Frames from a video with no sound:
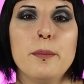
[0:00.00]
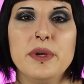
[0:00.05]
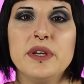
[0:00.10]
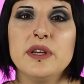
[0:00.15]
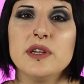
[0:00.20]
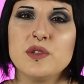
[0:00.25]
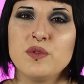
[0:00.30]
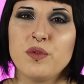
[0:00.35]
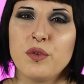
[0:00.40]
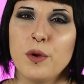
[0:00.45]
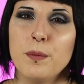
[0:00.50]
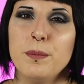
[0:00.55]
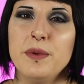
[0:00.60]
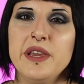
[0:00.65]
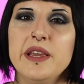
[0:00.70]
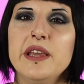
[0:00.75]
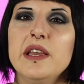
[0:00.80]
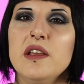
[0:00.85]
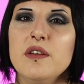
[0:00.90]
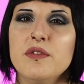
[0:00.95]
Because for
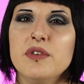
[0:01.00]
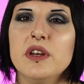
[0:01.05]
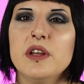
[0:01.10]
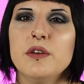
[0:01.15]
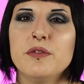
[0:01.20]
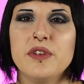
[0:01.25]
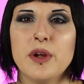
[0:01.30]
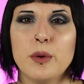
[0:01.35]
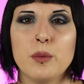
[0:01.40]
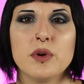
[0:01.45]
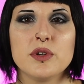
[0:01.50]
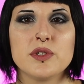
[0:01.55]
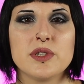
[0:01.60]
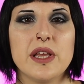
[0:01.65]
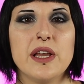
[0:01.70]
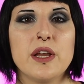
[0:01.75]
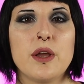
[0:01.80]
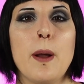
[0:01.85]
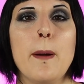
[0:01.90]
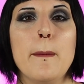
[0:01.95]
me, even if there was
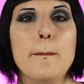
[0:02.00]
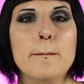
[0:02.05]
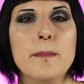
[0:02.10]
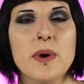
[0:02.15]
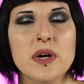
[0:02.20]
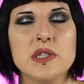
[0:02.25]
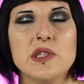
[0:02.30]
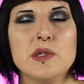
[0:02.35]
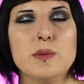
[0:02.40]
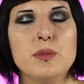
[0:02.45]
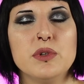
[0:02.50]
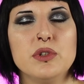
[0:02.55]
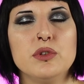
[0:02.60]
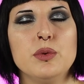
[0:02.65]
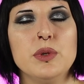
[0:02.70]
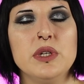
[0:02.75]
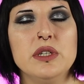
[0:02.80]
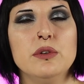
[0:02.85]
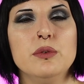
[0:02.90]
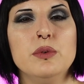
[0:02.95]
like months
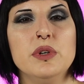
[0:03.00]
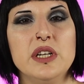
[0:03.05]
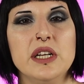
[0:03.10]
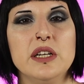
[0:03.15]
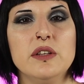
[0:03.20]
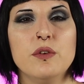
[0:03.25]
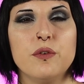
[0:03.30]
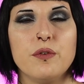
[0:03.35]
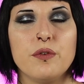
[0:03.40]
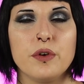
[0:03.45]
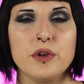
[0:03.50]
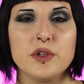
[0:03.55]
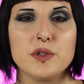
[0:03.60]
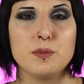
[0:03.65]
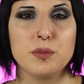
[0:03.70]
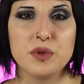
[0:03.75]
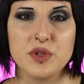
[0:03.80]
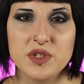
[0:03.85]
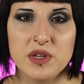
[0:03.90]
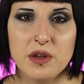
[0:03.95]
between reading the
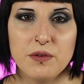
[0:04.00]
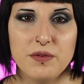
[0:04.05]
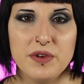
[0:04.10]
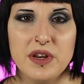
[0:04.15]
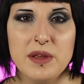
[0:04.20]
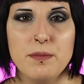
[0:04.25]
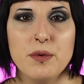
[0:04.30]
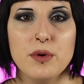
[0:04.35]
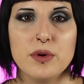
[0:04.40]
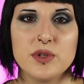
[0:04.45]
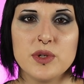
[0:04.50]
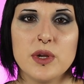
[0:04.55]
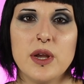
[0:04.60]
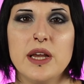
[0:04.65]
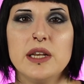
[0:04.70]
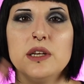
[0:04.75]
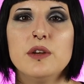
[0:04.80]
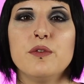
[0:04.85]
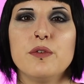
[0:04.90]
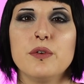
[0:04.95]
first Persephone book
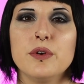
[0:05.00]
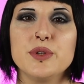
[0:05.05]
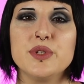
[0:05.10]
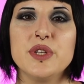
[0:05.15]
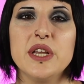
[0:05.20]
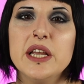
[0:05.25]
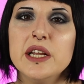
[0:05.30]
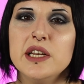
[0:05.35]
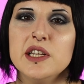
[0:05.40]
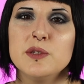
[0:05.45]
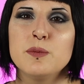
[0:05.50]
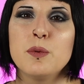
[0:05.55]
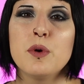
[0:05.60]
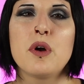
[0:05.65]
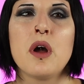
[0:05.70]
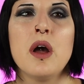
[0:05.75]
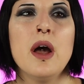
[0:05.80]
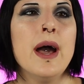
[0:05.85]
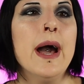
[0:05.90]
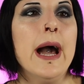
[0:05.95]
and the first Hades
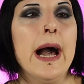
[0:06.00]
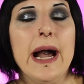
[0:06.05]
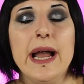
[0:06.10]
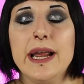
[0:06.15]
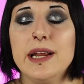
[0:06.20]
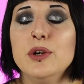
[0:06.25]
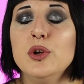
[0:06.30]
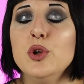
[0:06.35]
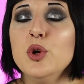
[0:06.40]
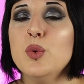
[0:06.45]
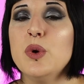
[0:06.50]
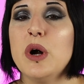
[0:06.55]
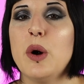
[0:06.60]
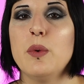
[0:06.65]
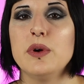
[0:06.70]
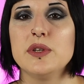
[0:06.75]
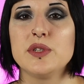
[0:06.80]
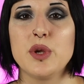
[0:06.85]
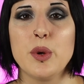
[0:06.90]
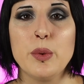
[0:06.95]
book, I knew what
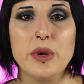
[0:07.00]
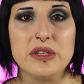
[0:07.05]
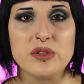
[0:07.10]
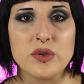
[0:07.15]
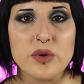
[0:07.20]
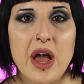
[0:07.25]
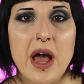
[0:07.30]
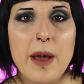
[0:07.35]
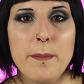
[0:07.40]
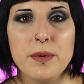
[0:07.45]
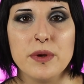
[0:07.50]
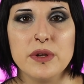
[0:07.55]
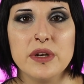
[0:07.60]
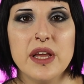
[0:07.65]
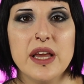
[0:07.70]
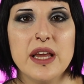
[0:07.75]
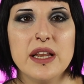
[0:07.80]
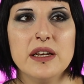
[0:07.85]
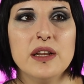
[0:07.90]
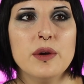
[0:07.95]
was going to happen
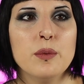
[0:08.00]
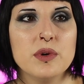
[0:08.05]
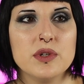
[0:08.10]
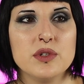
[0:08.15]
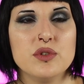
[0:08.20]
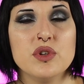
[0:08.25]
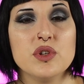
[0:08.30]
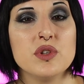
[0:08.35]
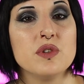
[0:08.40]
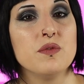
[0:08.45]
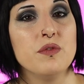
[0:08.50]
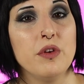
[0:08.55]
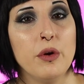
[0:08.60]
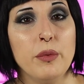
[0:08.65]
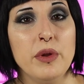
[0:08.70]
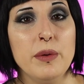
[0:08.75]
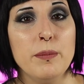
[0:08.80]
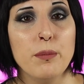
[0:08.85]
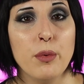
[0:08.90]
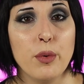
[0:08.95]
and it was just
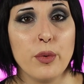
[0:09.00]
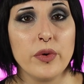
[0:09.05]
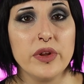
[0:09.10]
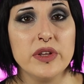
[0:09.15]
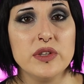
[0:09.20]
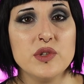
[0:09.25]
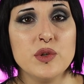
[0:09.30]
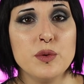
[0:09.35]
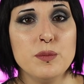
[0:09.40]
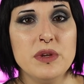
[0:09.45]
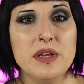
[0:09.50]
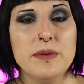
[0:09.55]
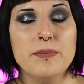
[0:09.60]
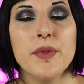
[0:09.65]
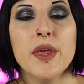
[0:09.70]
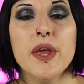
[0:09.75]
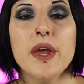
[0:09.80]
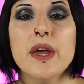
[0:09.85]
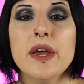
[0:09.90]
very boring to me.